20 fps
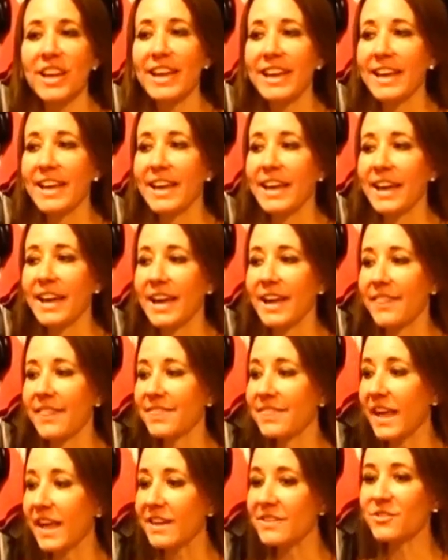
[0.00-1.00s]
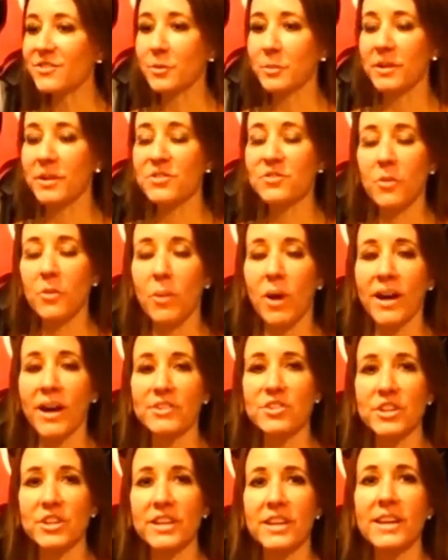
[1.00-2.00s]
and thanks so much for
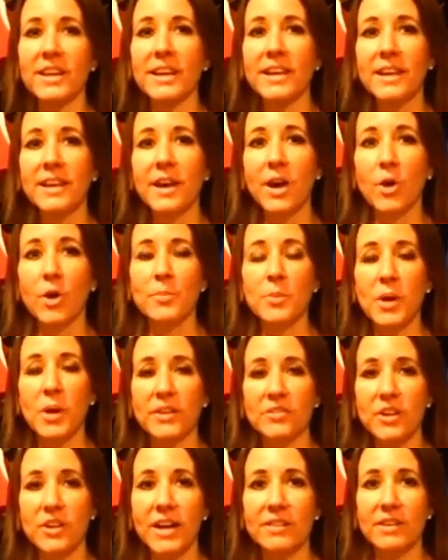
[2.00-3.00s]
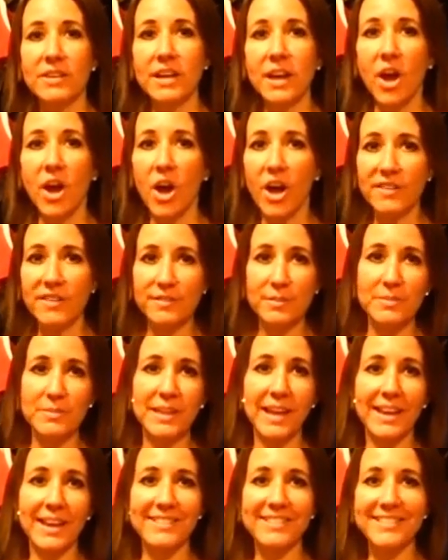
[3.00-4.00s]
watching. Hope you guys are having an awesome
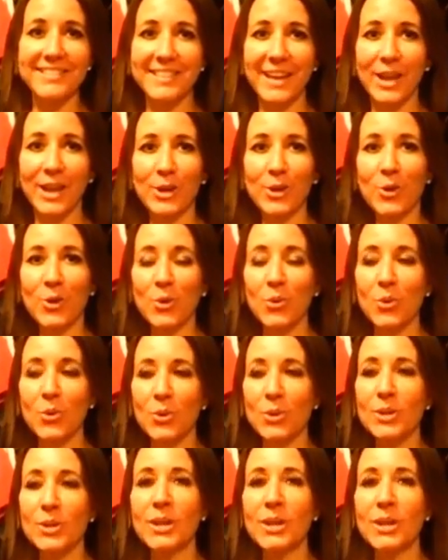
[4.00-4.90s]
day and staying cool.